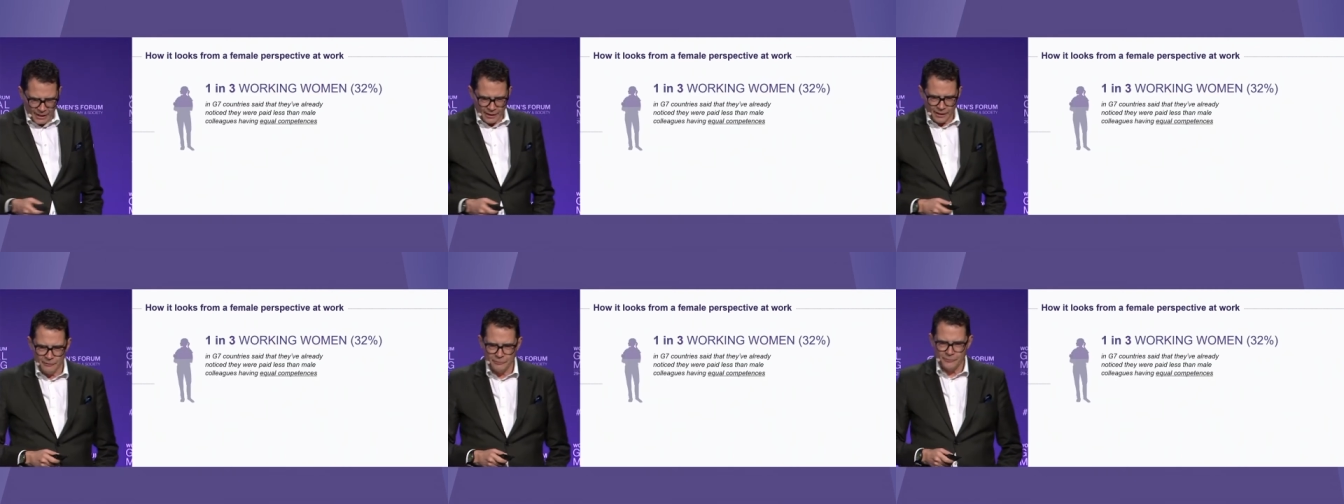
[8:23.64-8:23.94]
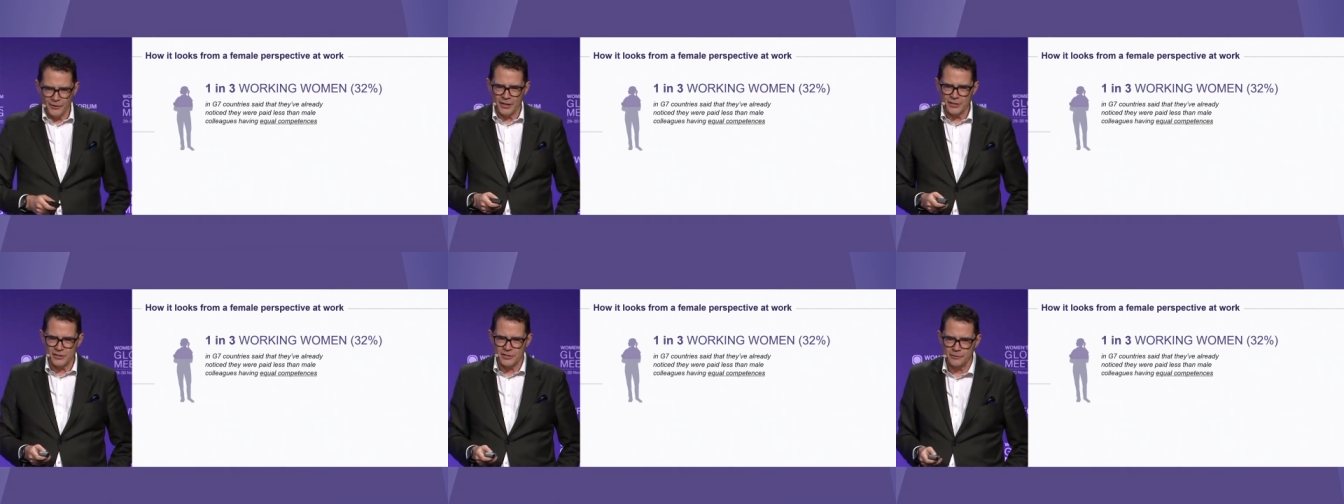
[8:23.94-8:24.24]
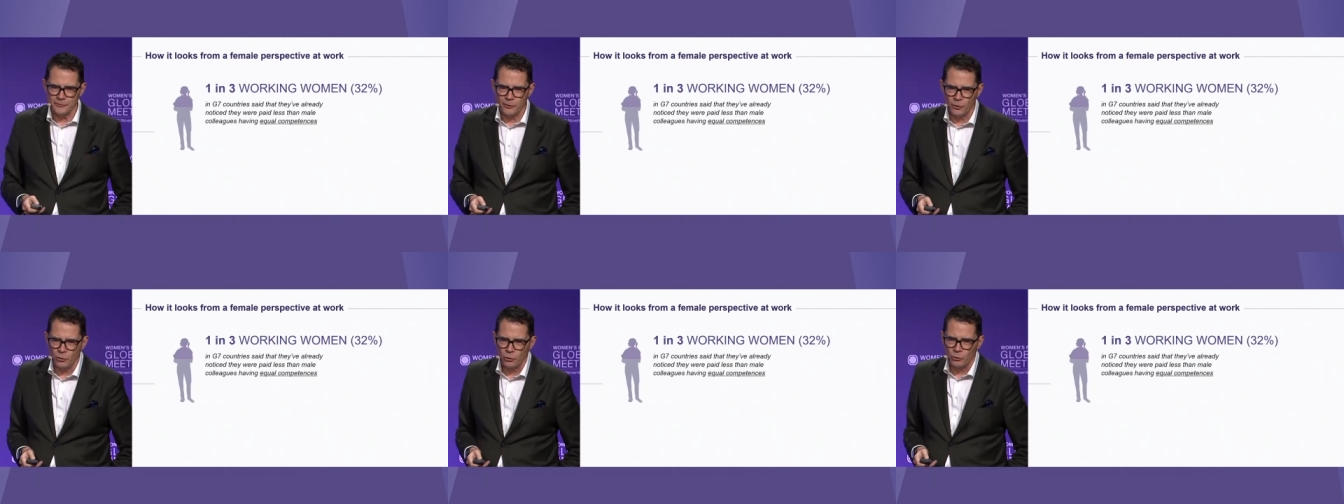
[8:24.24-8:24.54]
first
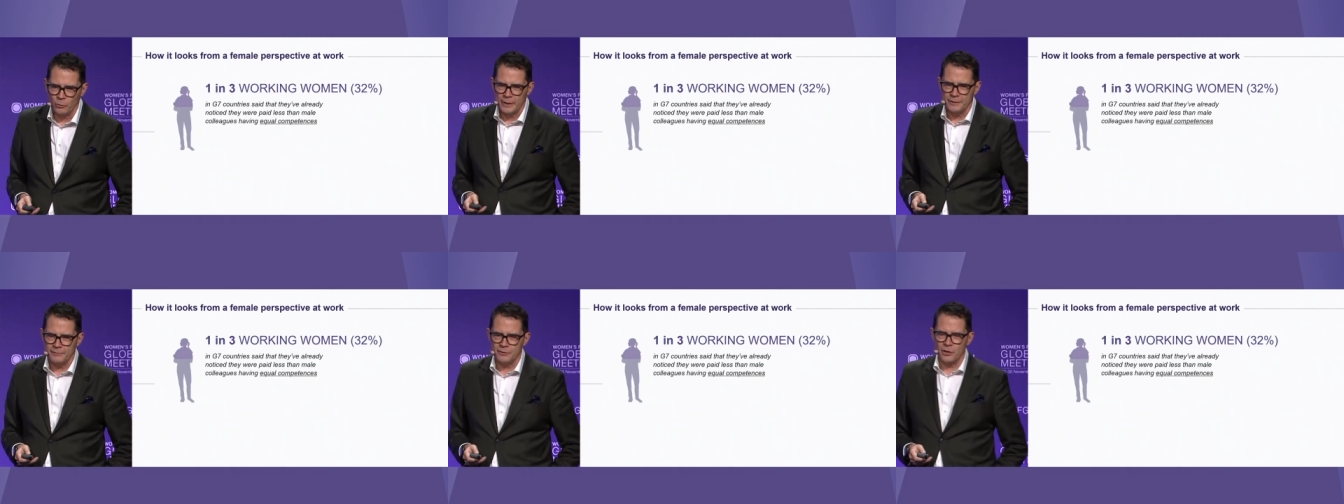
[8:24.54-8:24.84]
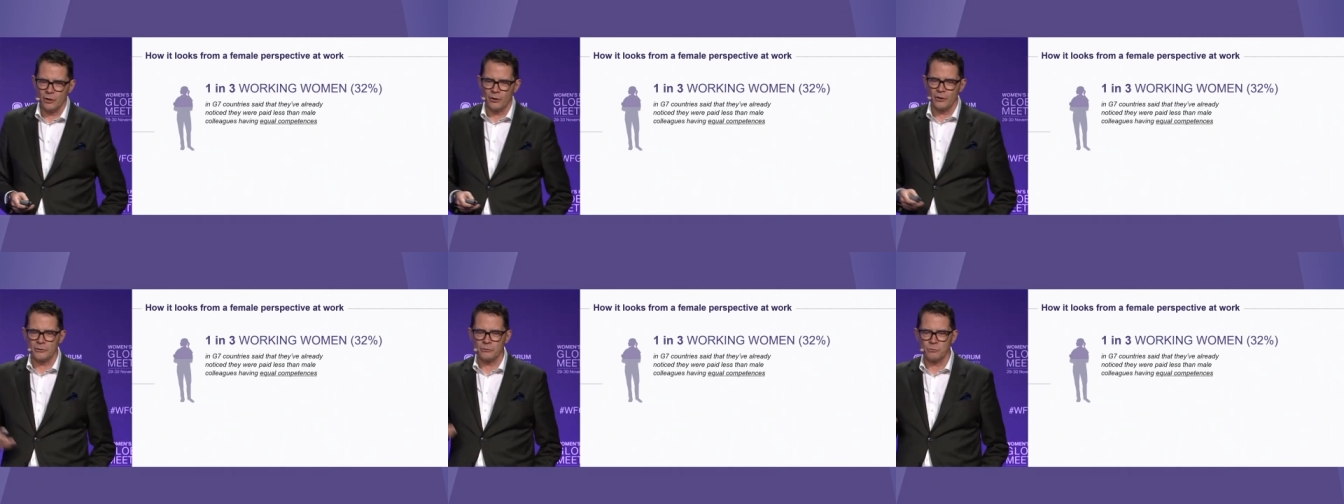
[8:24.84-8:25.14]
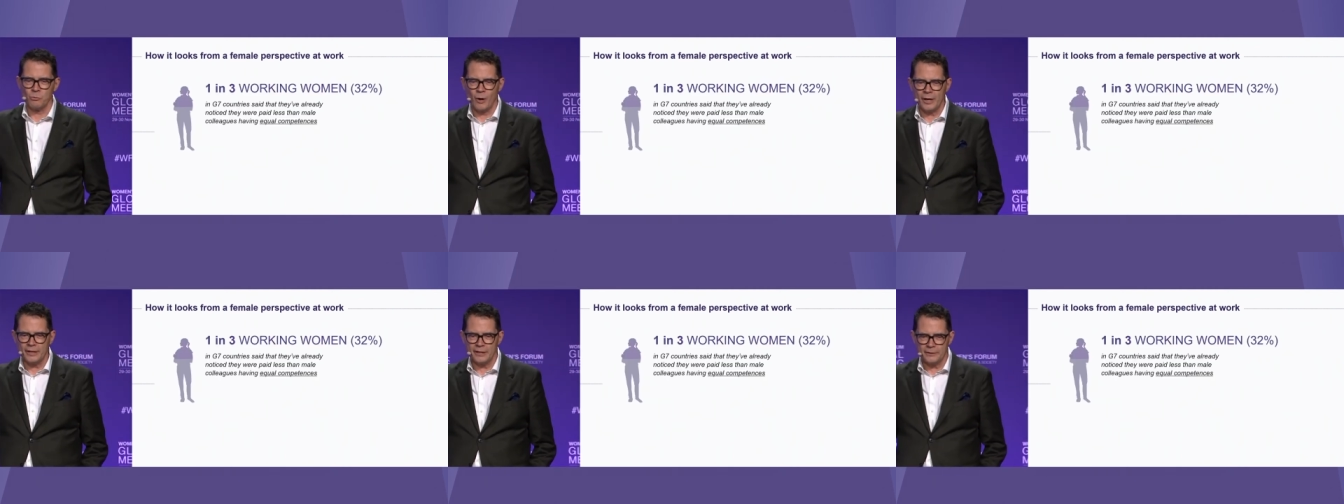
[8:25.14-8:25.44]
of all, we've got
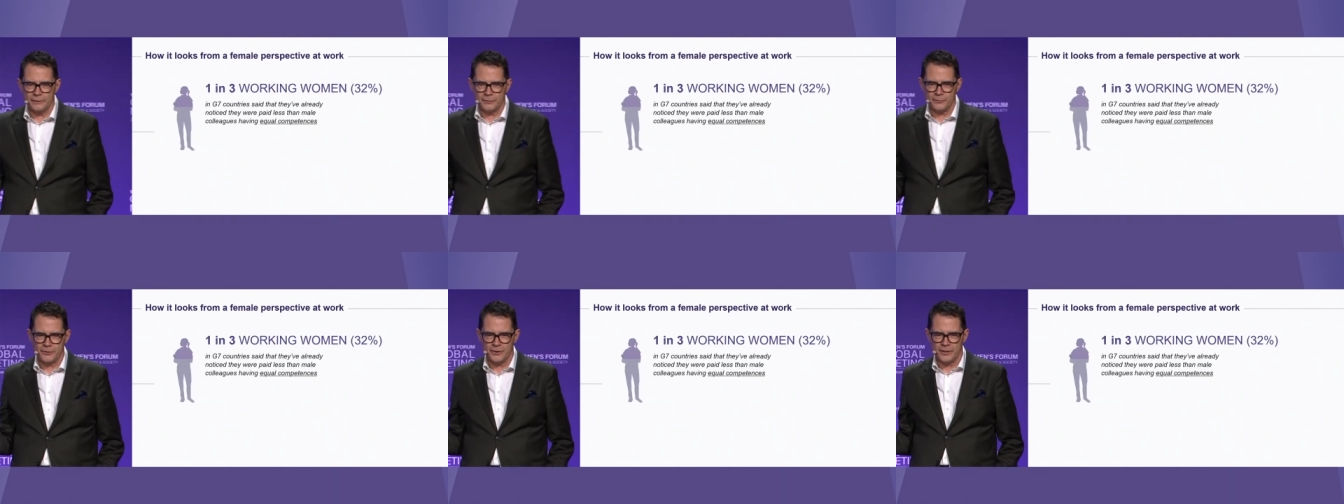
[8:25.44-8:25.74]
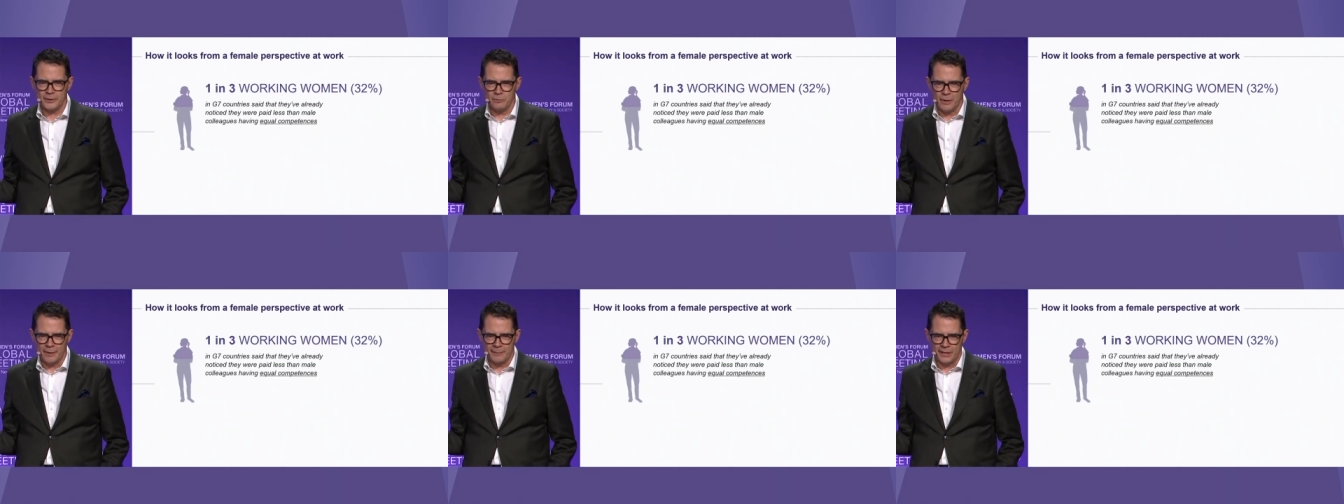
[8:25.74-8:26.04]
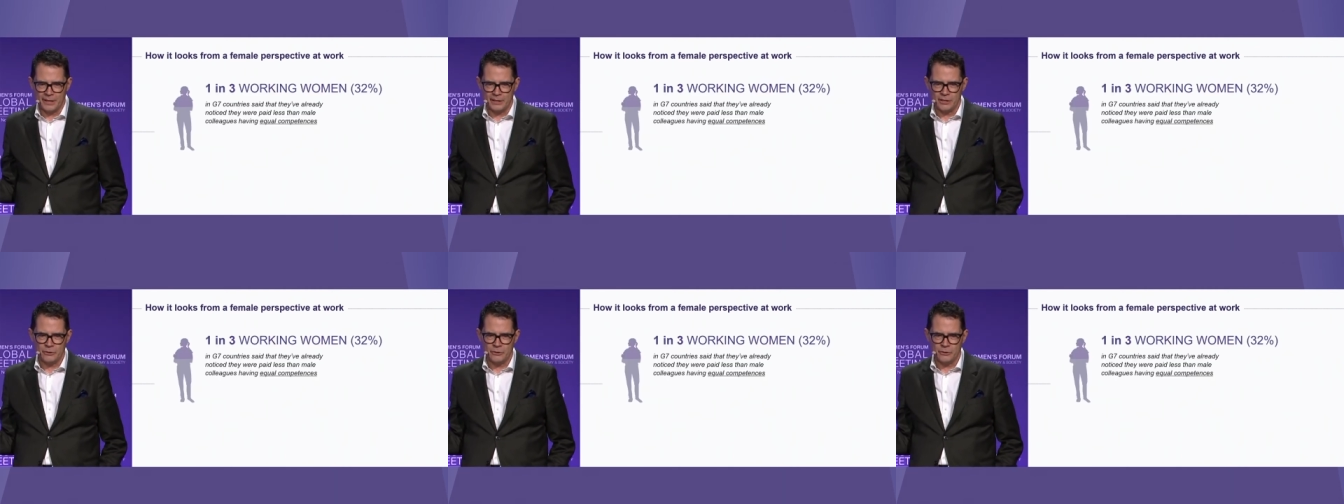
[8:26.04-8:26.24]
1 in 3 women